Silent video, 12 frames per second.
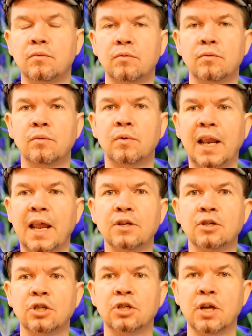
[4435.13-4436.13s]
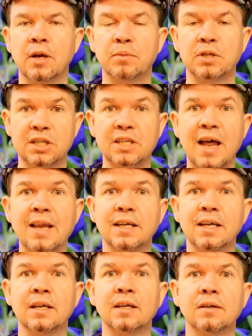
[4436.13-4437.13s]
relationship.
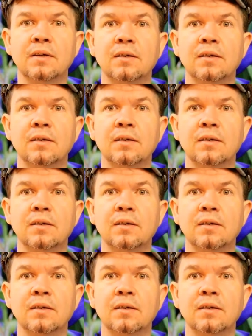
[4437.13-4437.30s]
Study,